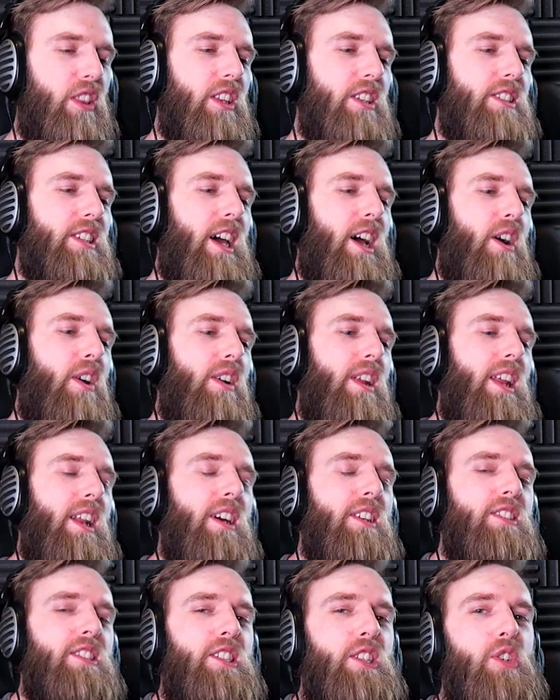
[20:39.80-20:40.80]
this out and
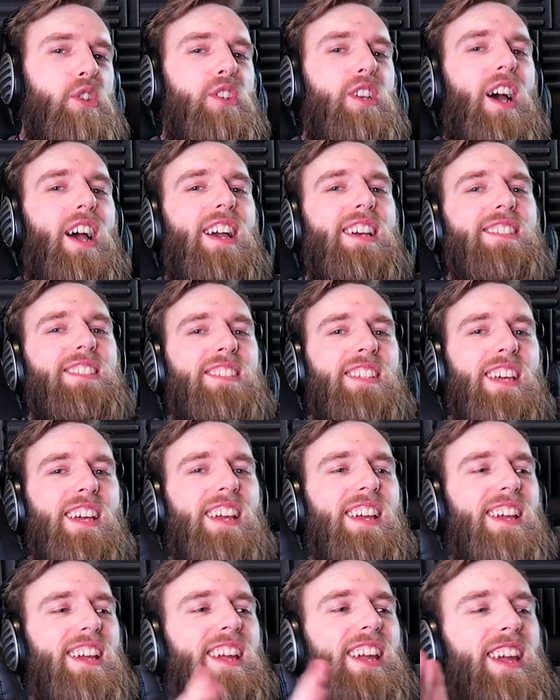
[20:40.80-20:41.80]
I'll see you guys
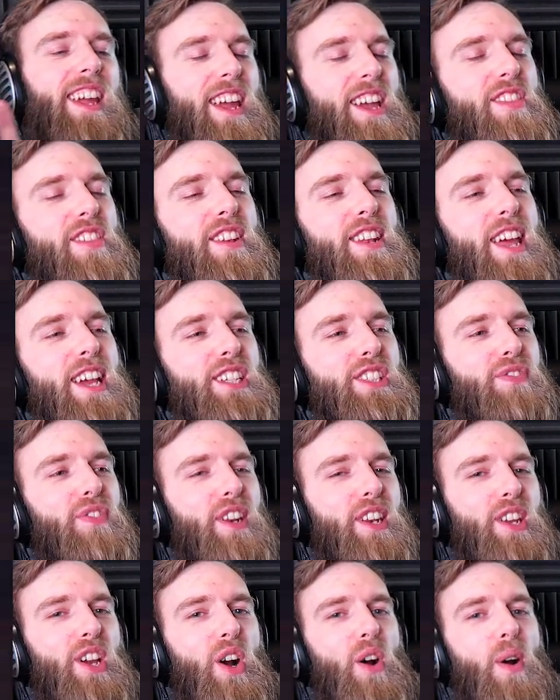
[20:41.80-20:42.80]
in the next
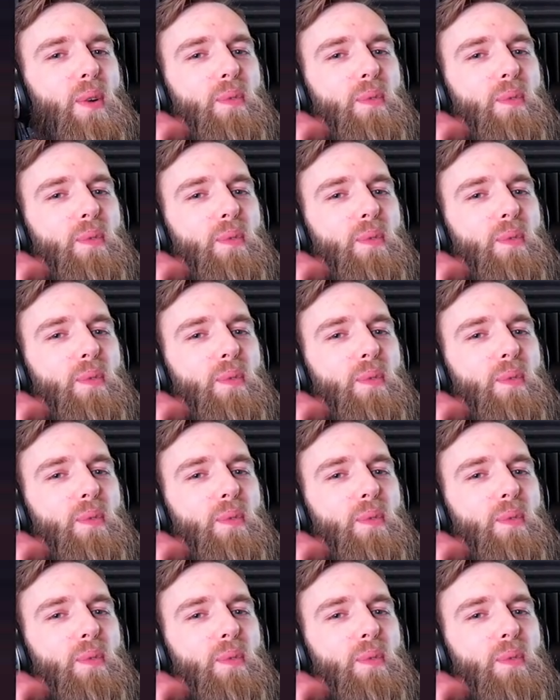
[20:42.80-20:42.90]
video.